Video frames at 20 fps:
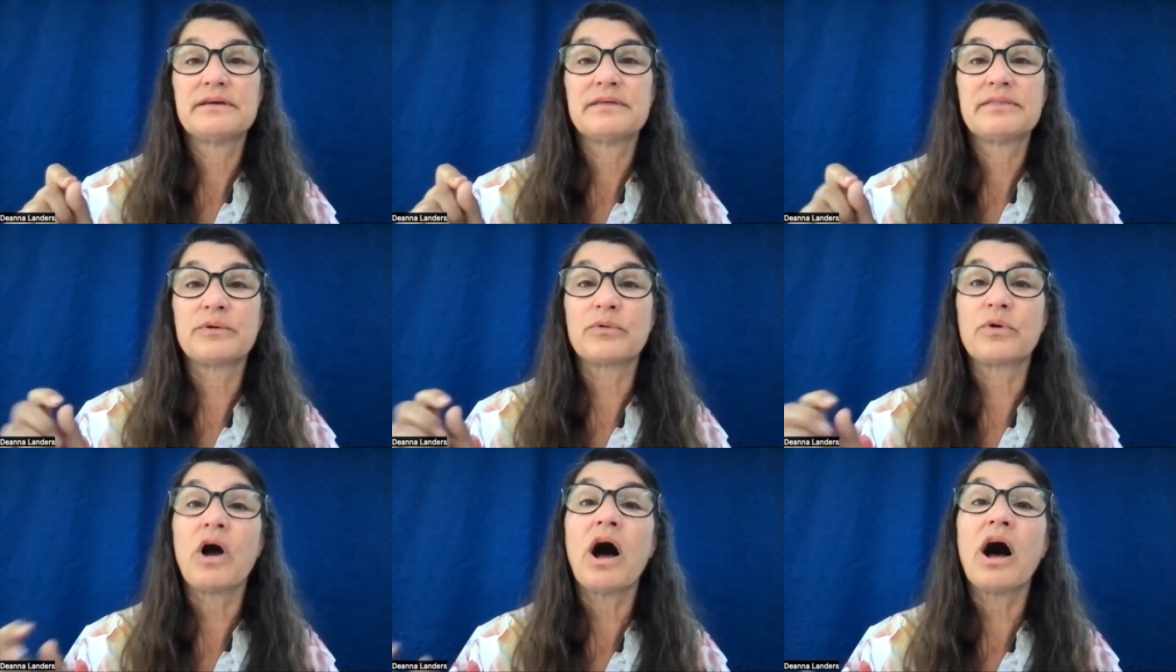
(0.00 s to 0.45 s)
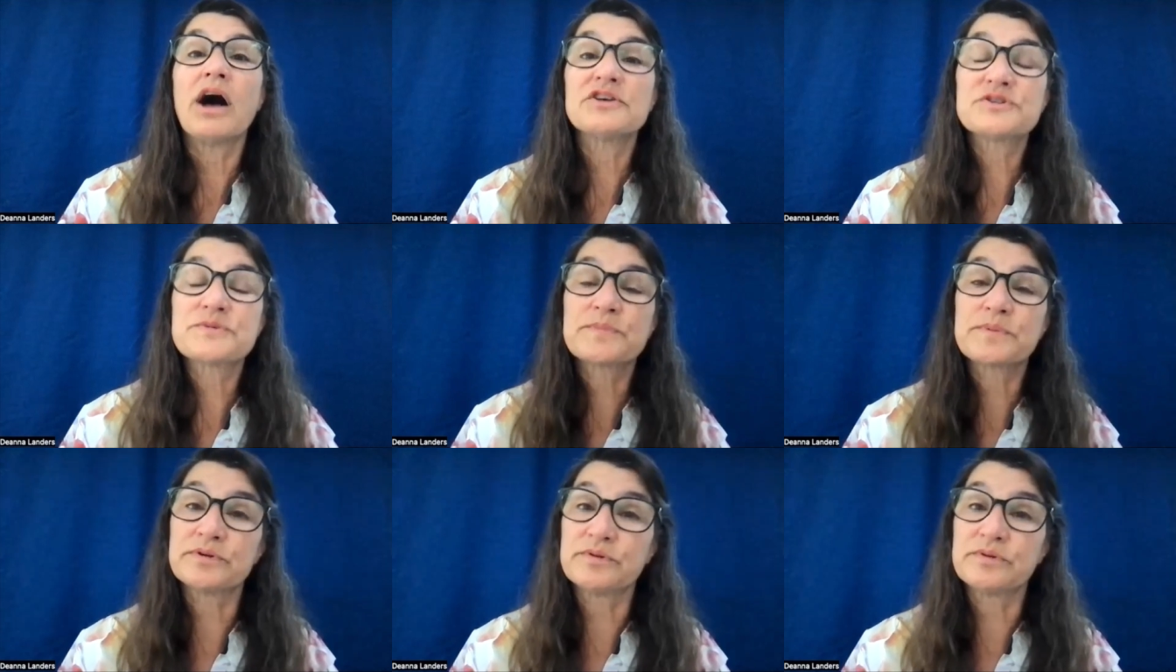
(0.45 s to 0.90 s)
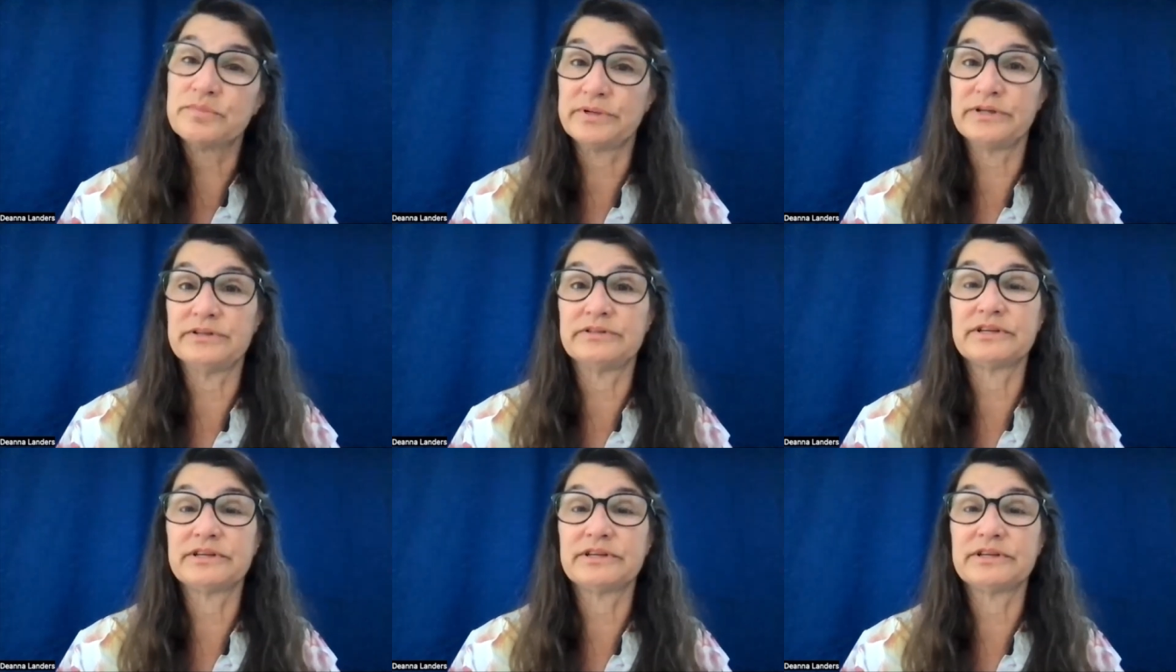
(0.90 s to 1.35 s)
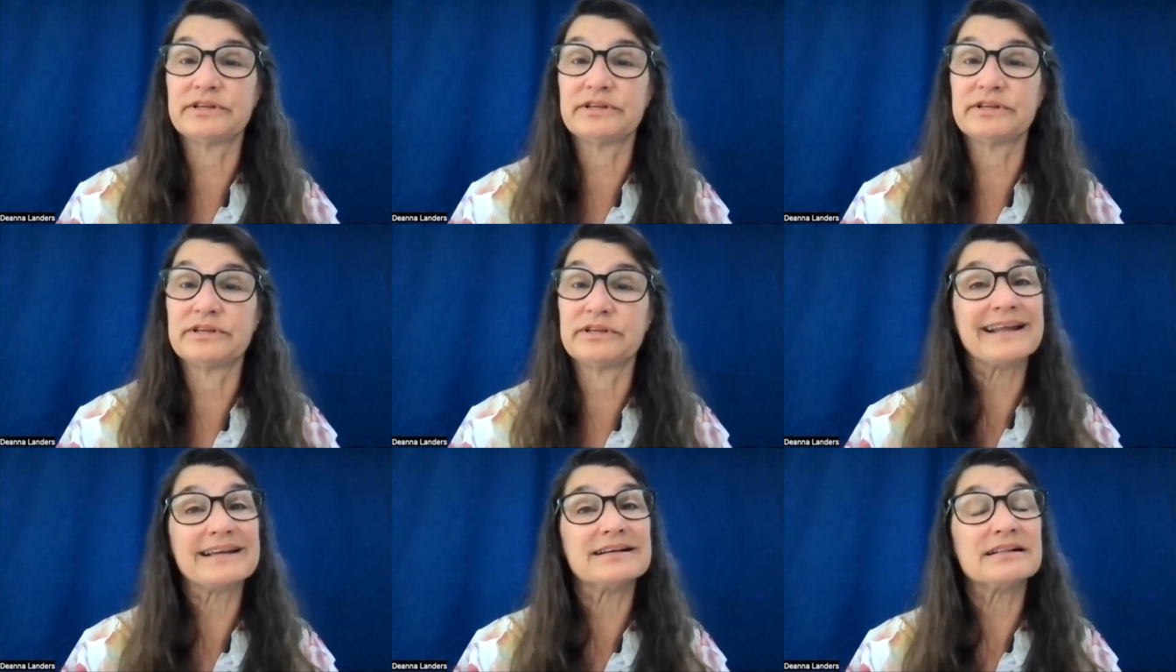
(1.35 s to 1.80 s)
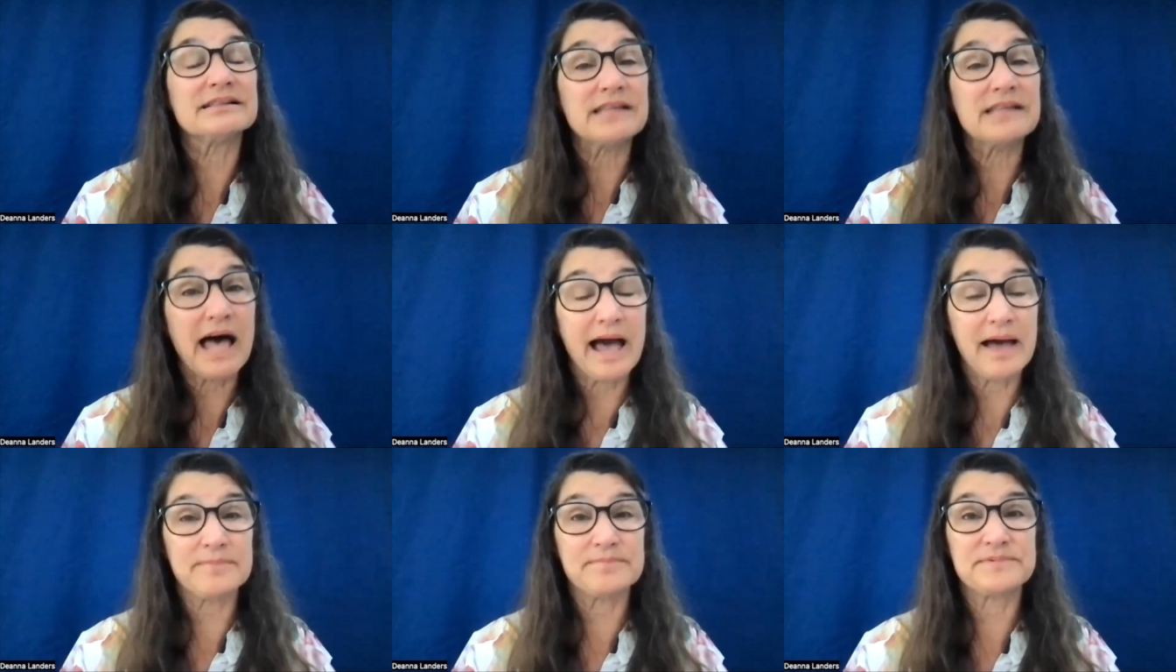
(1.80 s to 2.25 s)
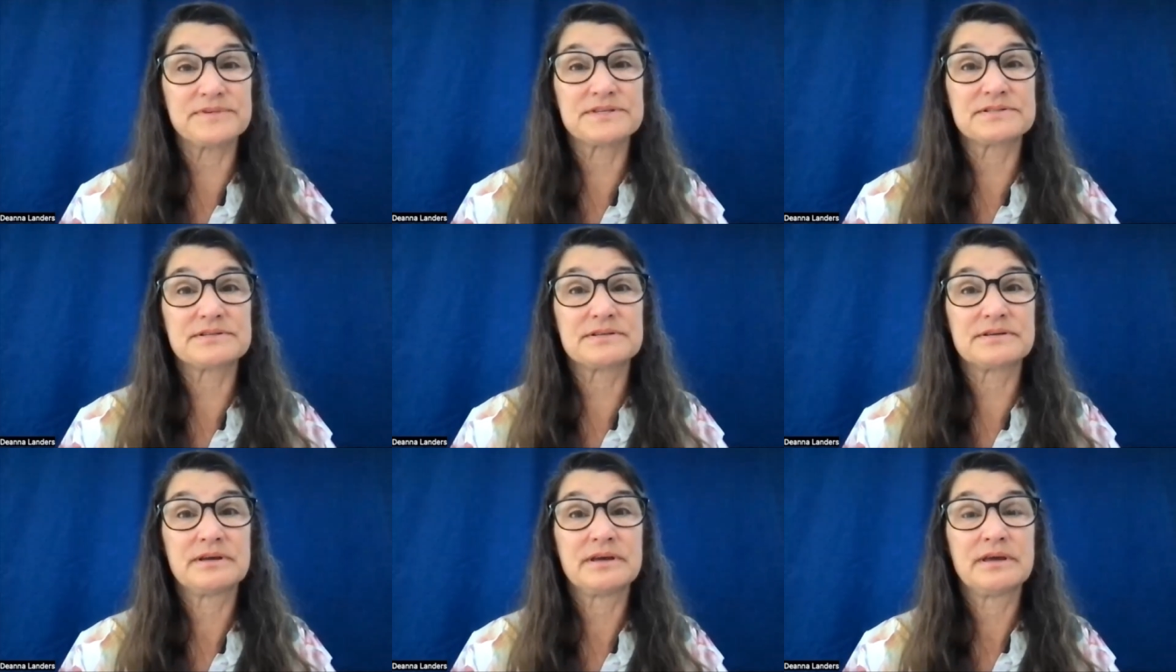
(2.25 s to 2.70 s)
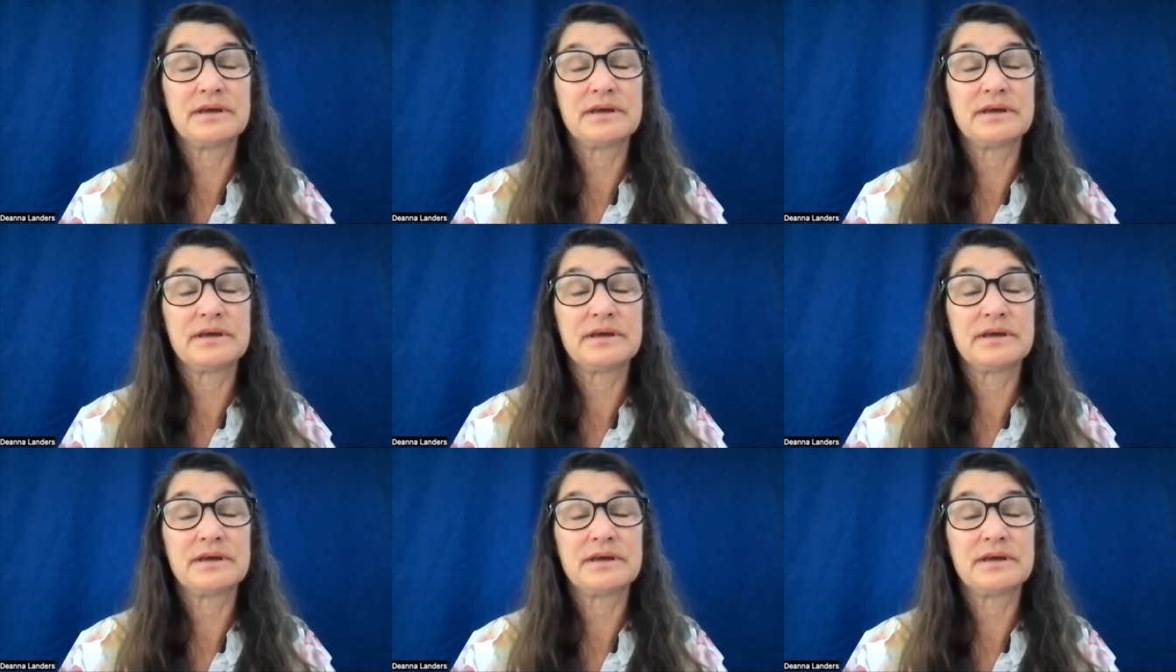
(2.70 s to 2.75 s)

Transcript: there were hospital buildings that had collapsed